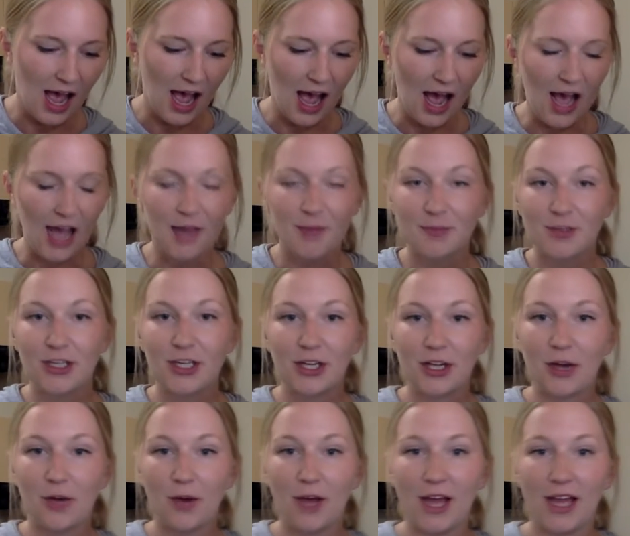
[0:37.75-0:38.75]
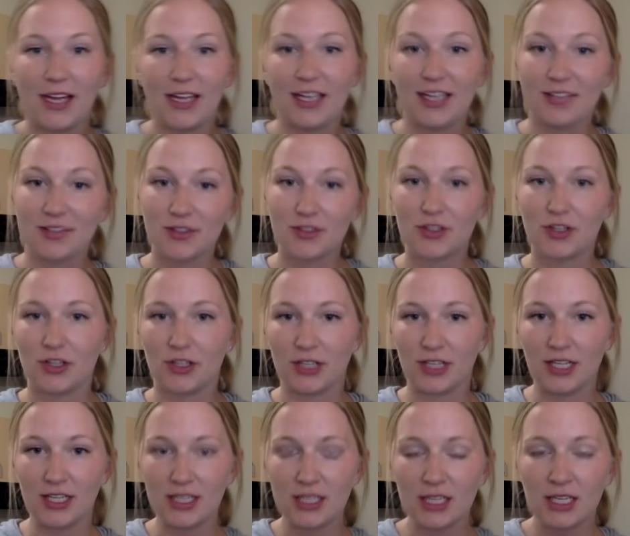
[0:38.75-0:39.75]
I'm gonna go ahead and get
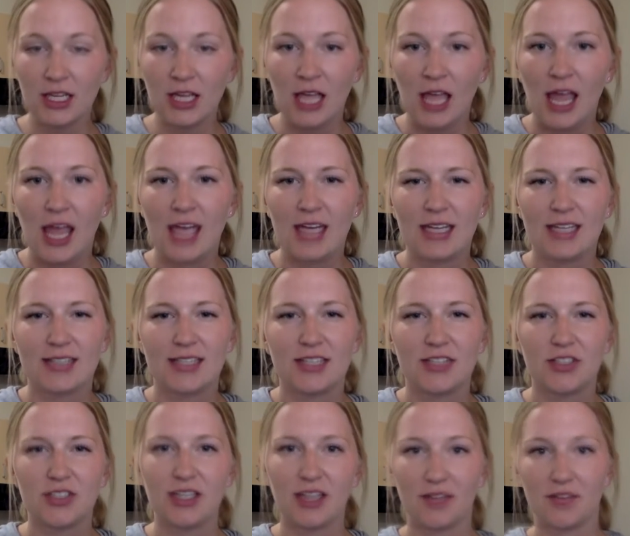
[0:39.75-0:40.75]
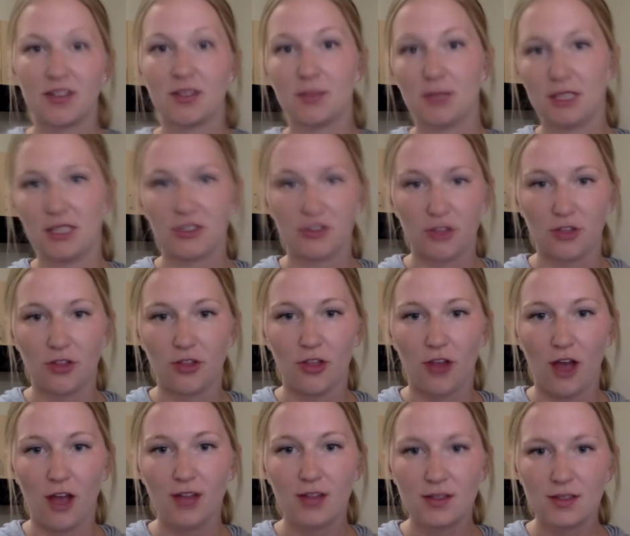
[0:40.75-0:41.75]
started, and as I just have some initial
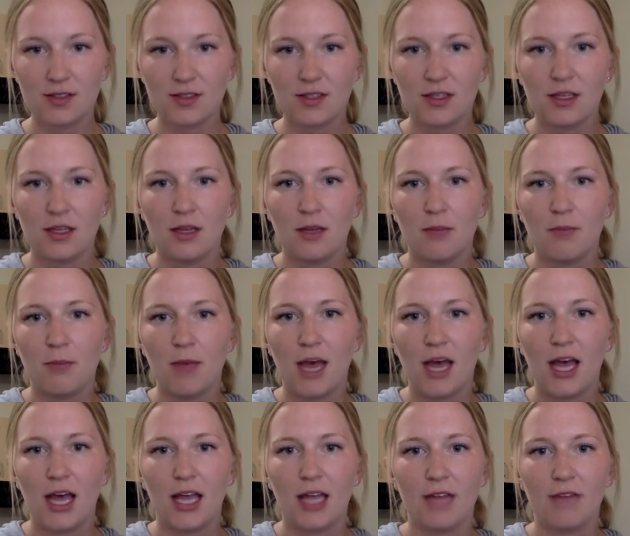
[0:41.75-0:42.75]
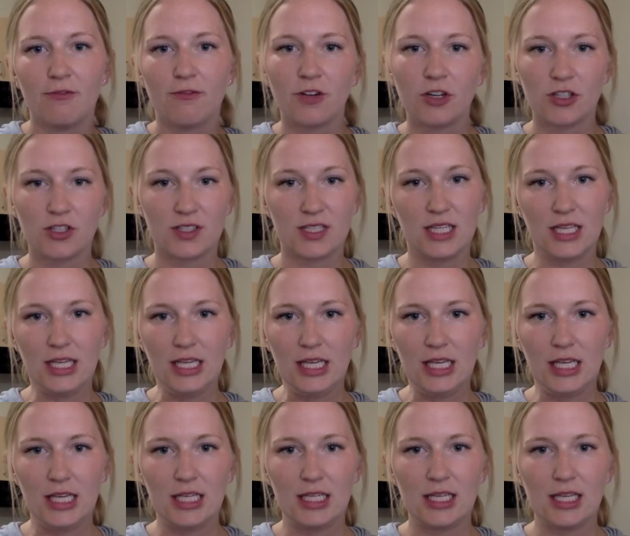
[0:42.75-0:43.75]
thoughts, my first
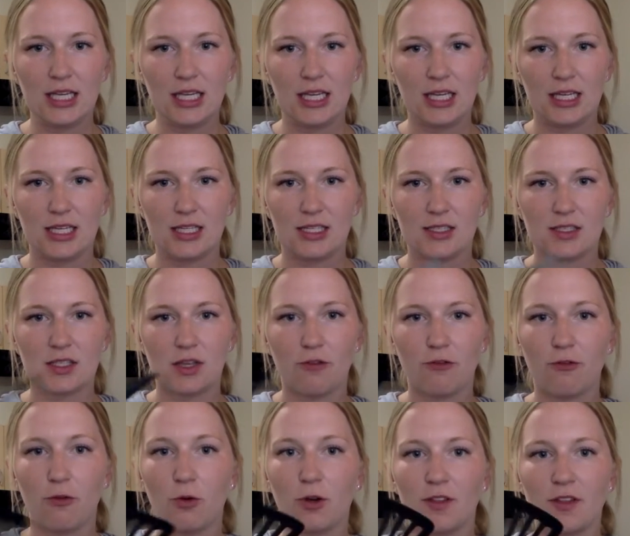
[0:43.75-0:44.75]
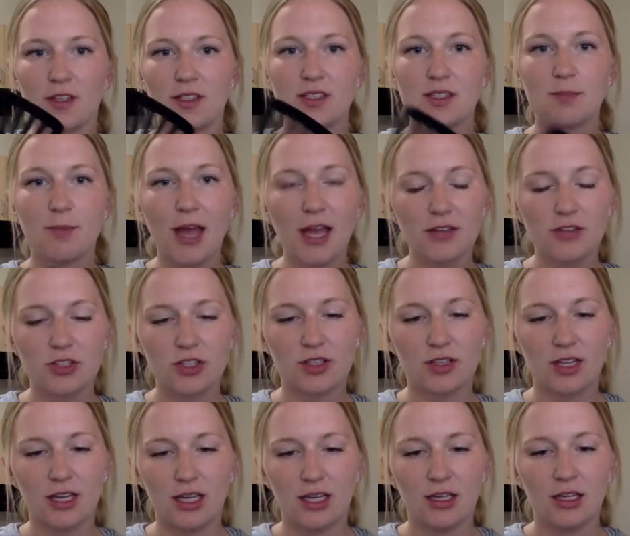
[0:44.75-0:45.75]
thinking is for the
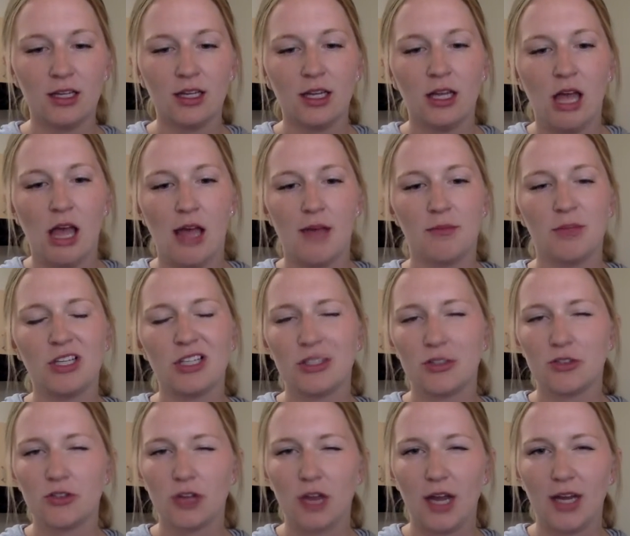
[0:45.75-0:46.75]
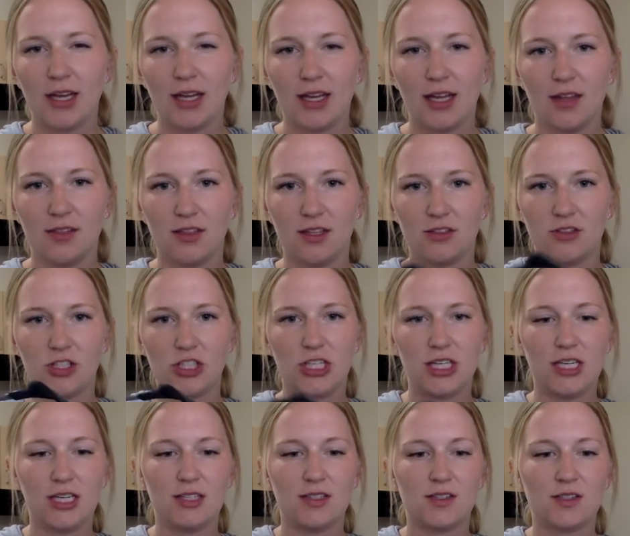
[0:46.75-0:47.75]
spatula, I'm gonna try to cut the
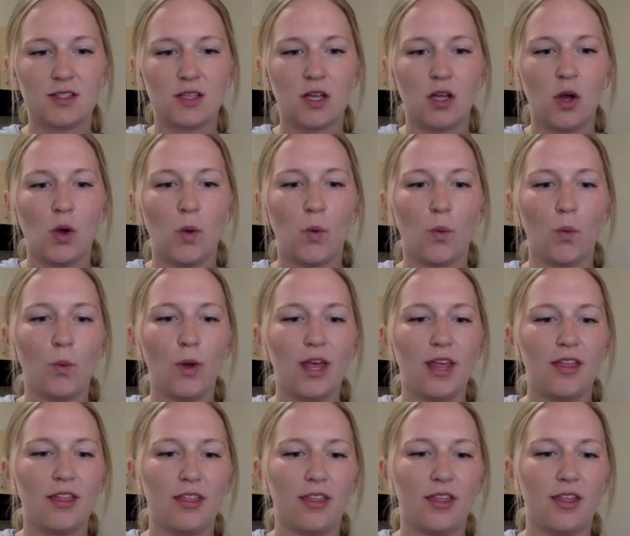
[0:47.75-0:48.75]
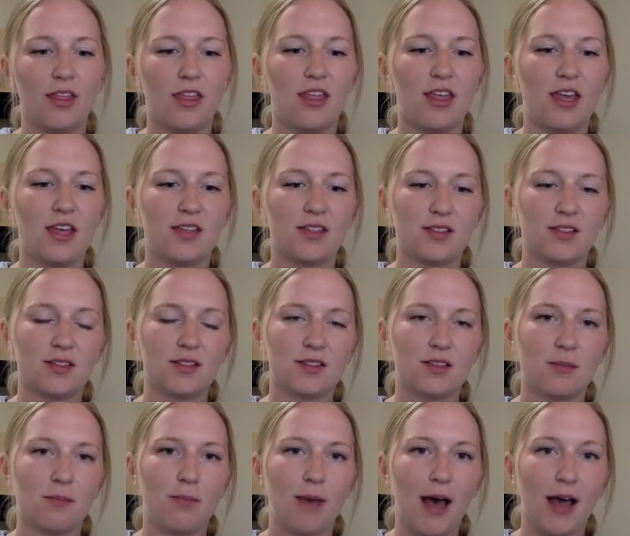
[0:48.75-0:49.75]
cheese with
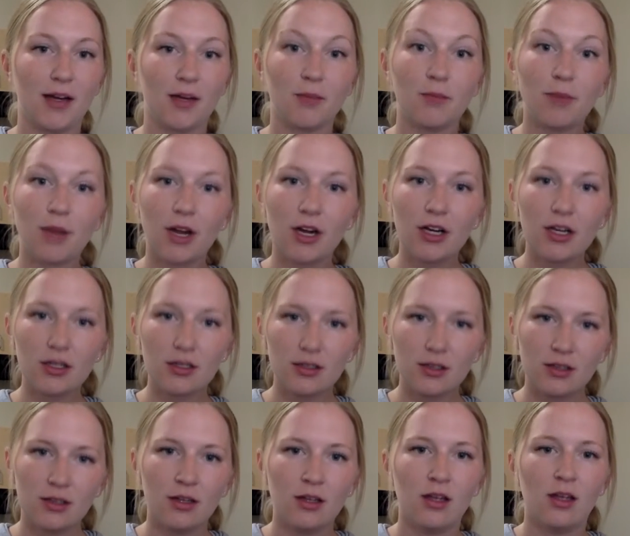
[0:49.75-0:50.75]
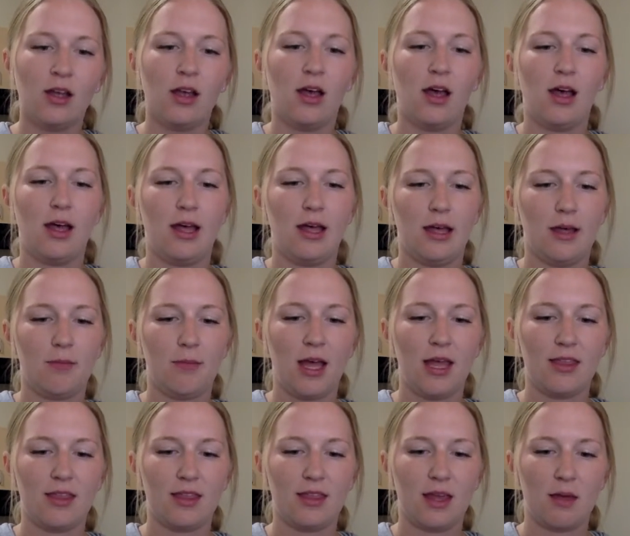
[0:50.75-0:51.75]
this bottom part.
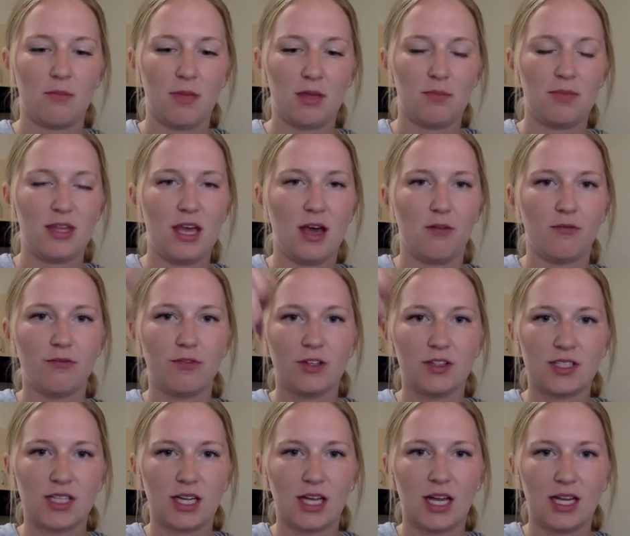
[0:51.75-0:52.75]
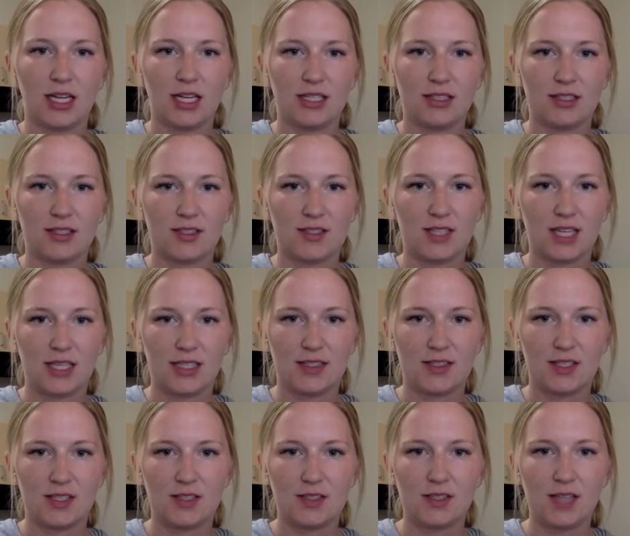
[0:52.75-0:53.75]
I think that might be helpful to cut it into
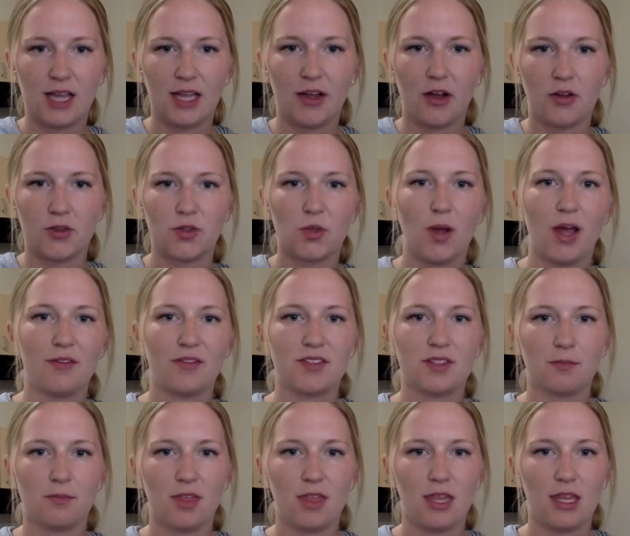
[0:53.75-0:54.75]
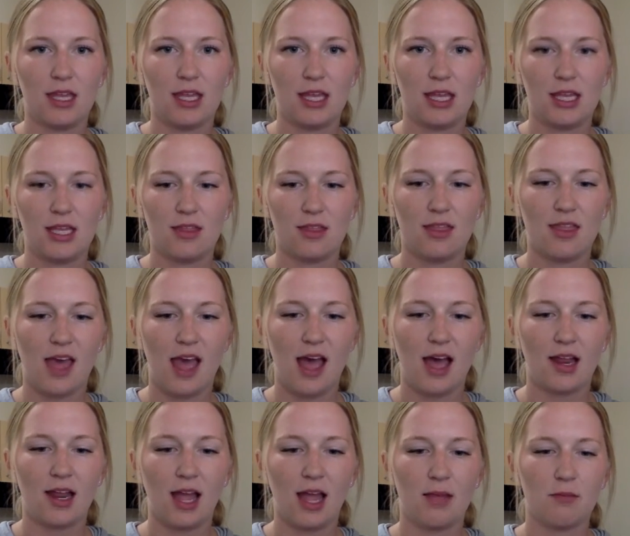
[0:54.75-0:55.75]
slices. I also have some thinking
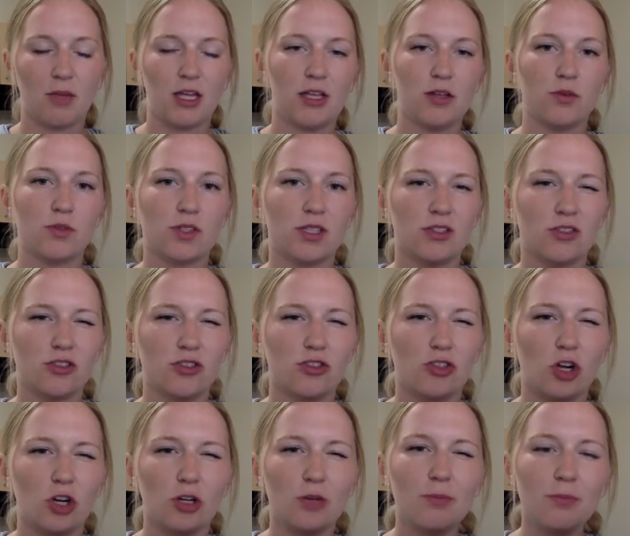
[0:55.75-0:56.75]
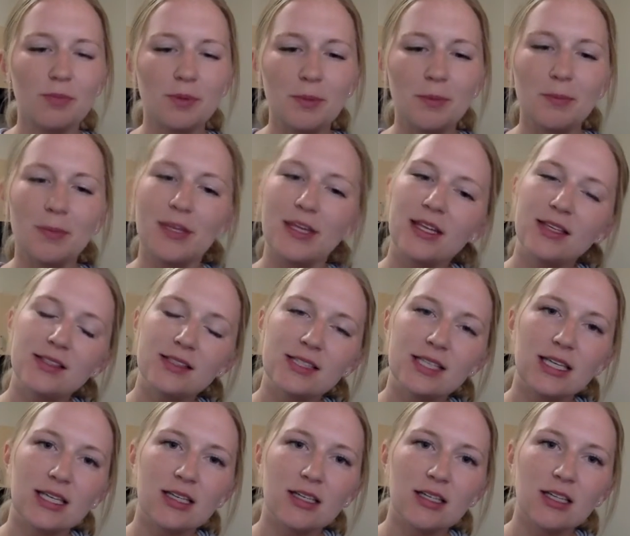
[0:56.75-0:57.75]
that I might use this sharp piece
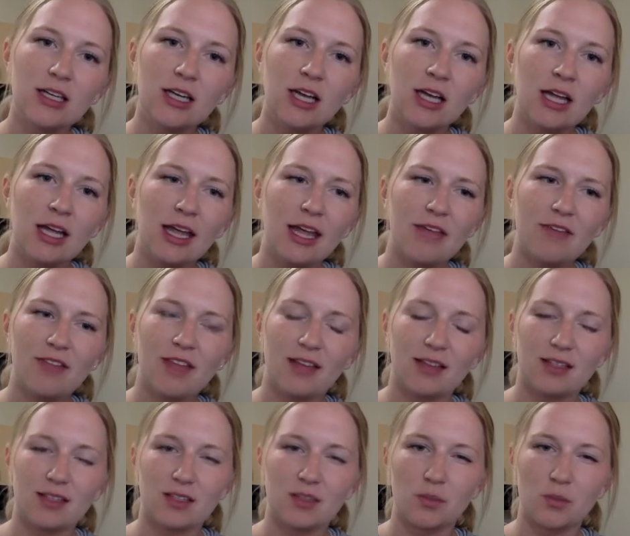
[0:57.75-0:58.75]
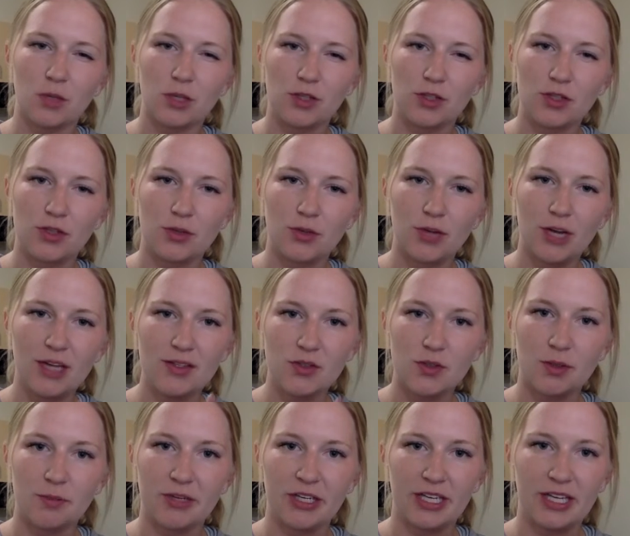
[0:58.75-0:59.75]
here if that doesn't work so great,
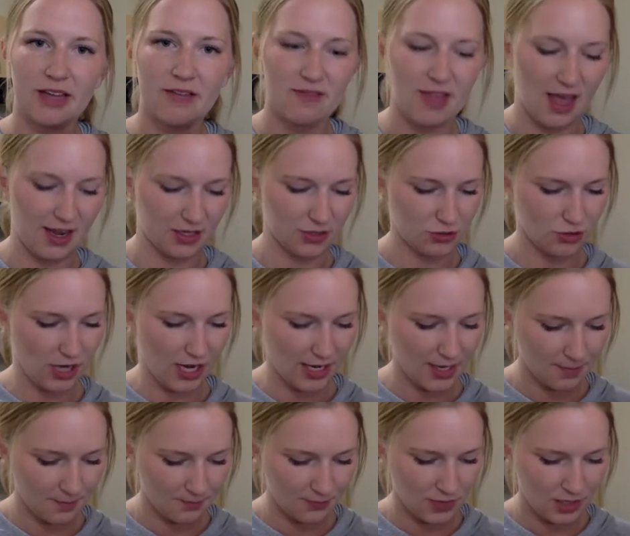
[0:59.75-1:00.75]
so I'm gonna give that a try.